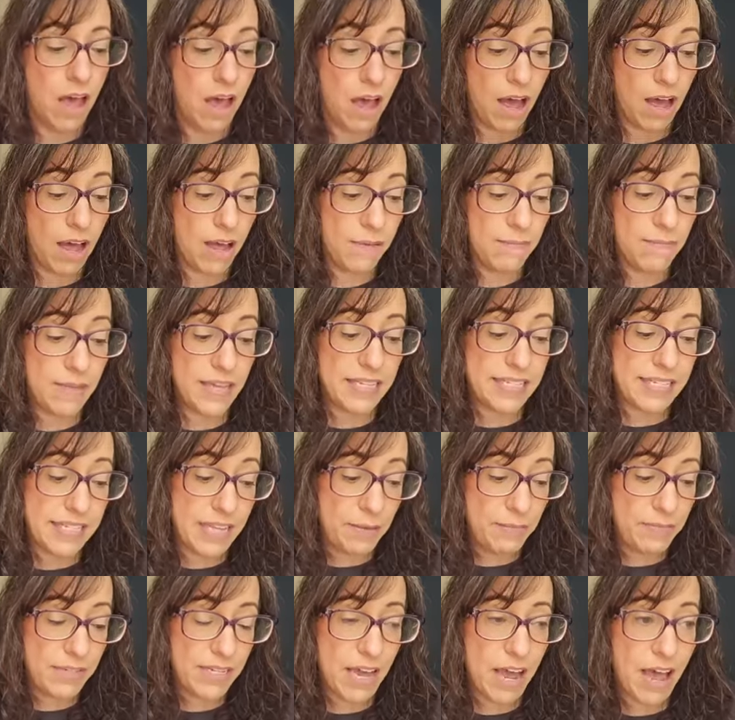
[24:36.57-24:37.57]
Um,
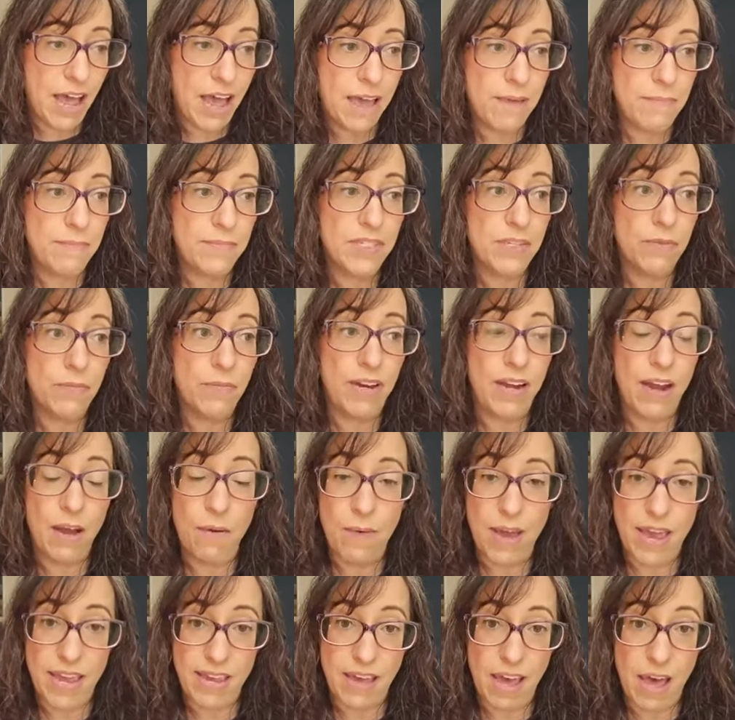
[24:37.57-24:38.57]
sometimes when I
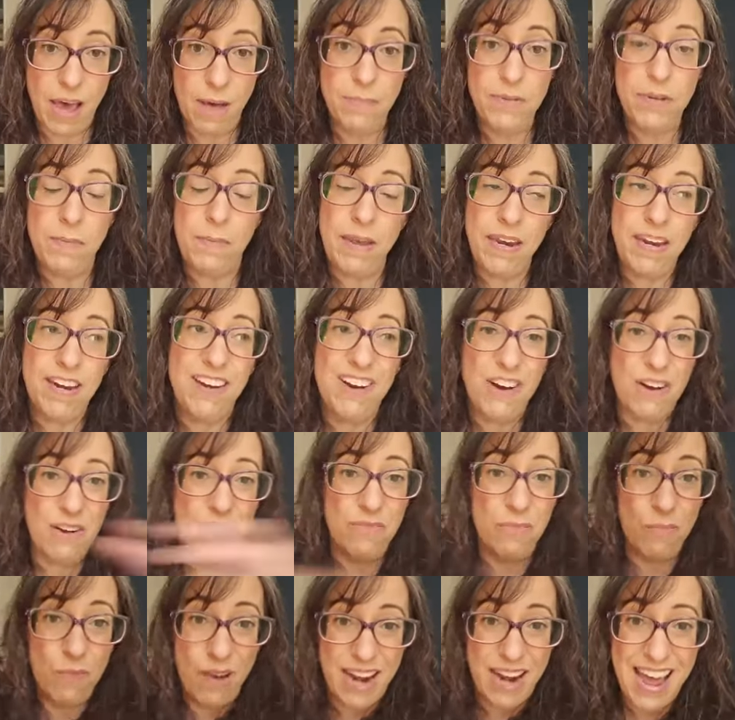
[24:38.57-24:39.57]
wake up, depending
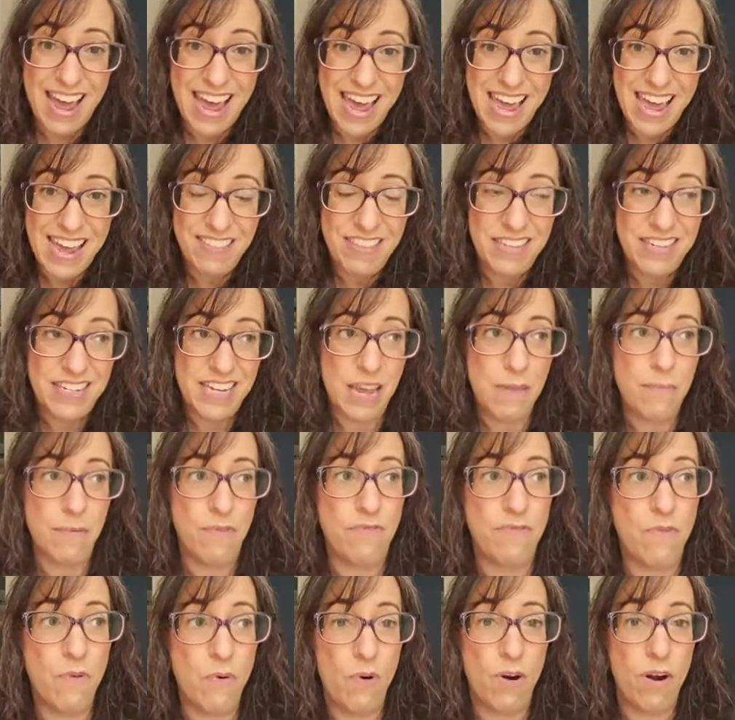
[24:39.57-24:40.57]
on what I ate the day
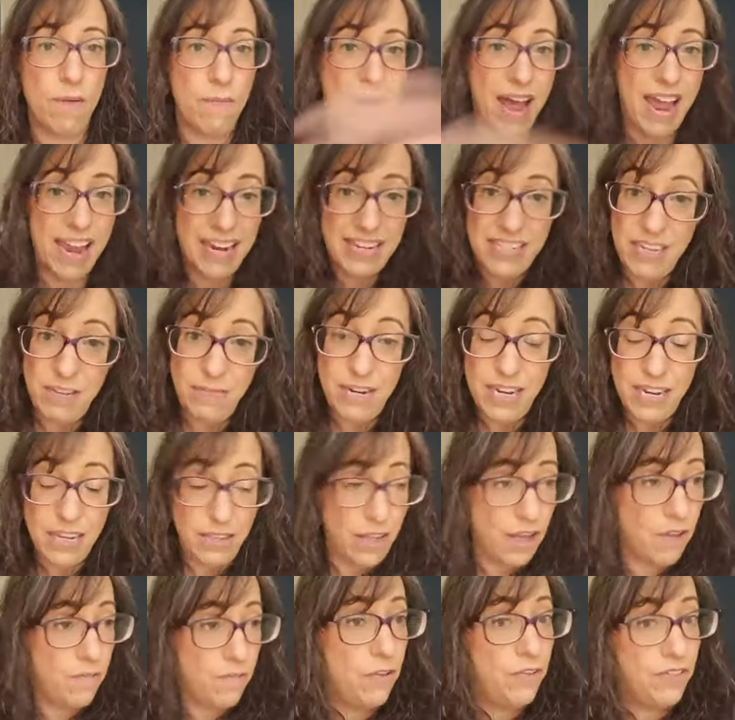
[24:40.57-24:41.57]
before, my activity
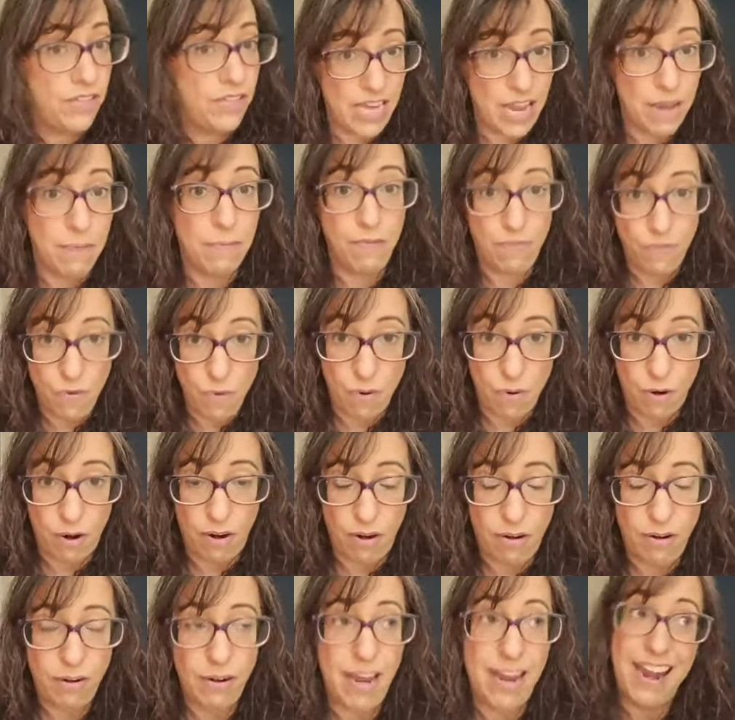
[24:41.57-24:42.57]
level the day
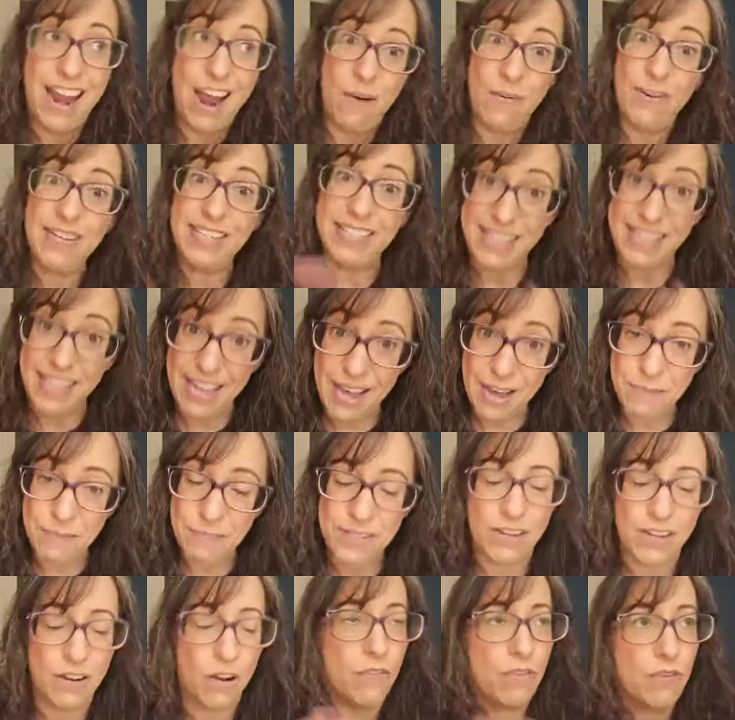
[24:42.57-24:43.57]
before, and how I
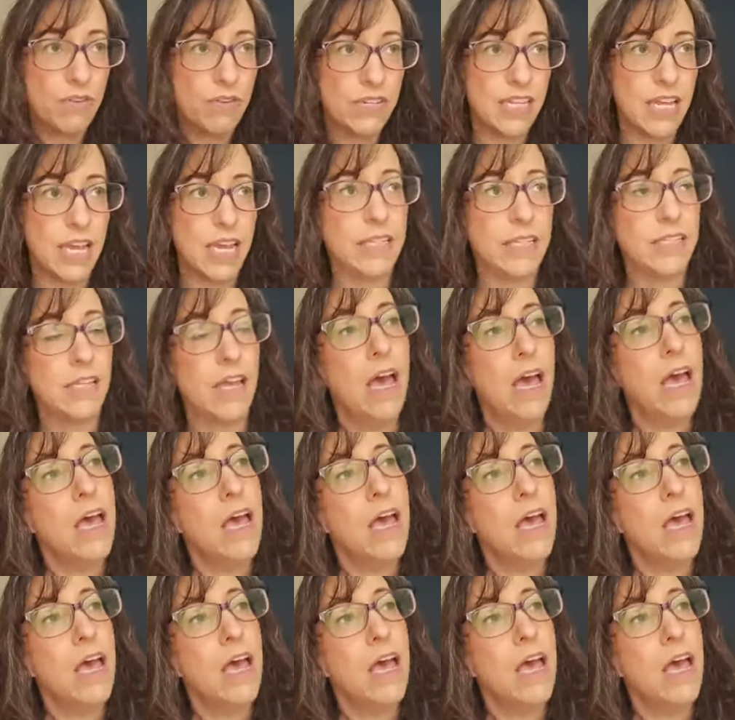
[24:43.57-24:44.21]
slept and all those things,